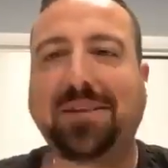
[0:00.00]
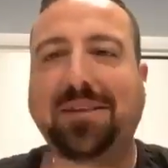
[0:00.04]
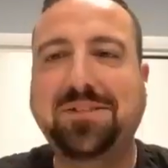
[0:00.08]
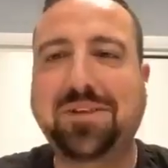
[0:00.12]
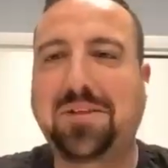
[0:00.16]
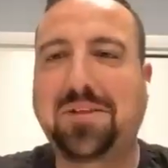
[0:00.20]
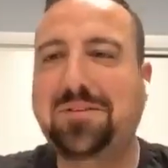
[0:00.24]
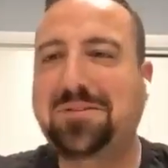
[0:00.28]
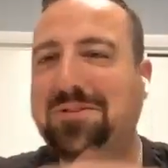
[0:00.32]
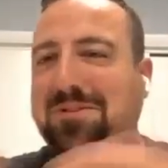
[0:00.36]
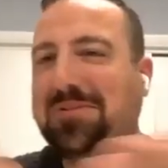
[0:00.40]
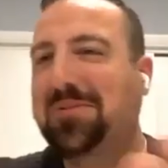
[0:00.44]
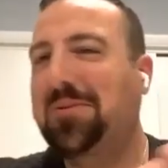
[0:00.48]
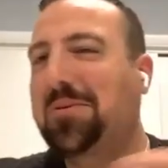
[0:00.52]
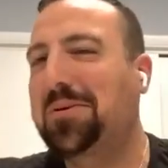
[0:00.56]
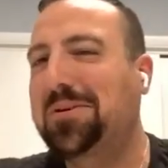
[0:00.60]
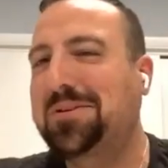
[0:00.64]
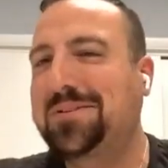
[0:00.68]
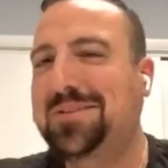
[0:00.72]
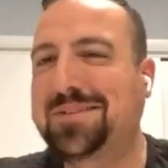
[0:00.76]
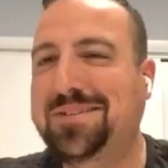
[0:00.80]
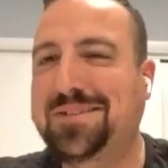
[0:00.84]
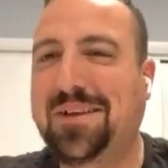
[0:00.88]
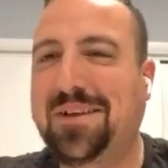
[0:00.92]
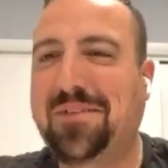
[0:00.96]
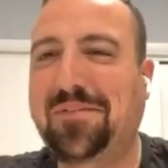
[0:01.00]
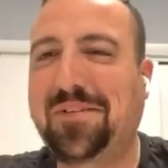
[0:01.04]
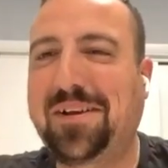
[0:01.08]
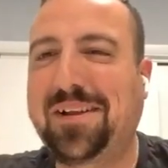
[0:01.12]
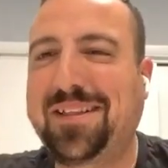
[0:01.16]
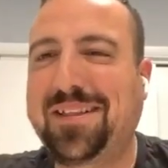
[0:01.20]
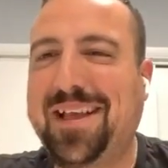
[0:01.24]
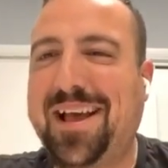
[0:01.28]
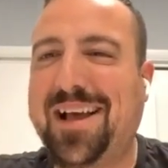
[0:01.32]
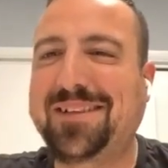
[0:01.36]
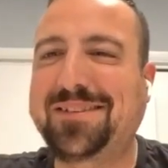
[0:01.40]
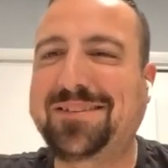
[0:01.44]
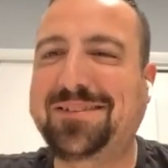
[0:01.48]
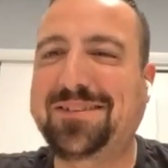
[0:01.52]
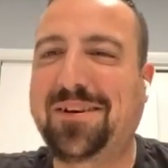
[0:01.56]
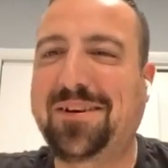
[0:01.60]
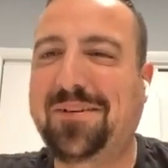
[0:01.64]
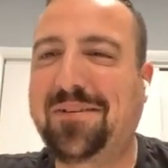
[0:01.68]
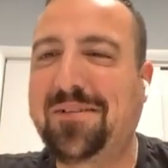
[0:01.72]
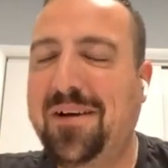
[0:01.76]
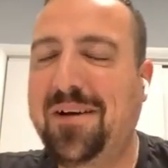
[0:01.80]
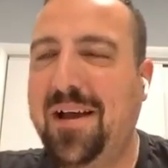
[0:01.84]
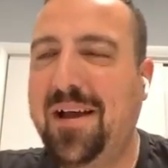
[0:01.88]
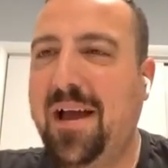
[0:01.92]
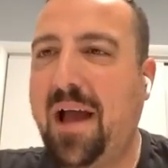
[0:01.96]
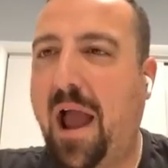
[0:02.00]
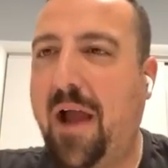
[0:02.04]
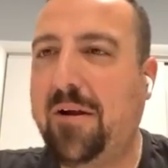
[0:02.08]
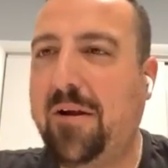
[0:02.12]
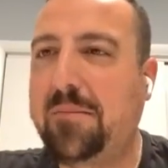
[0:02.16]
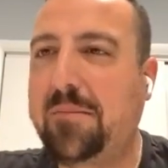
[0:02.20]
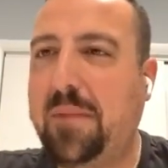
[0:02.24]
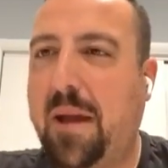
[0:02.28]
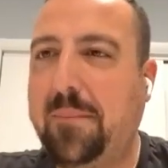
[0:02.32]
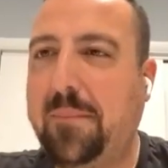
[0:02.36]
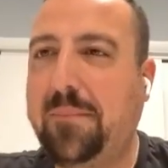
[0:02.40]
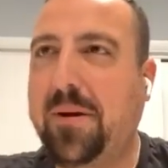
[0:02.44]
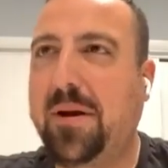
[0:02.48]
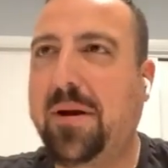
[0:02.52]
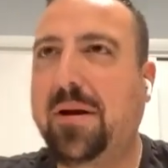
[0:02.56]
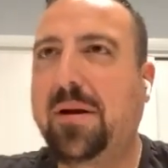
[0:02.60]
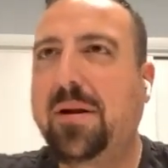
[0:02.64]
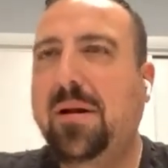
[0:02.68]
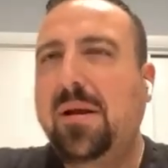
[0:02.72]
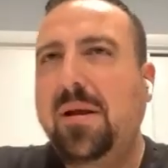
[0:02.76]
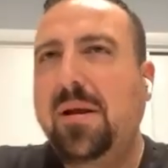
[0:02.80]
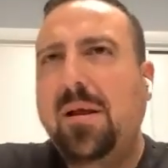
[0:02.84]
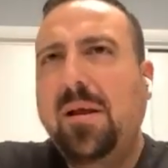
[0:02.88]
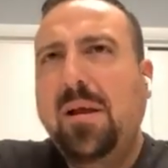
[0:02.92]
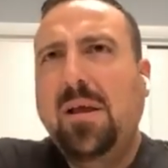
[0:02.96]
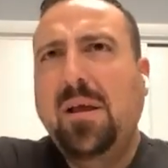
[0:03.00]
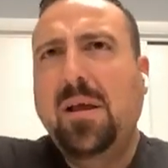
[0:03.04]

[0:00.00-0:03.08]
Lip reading: at each other's stores and stuff like that. So I remember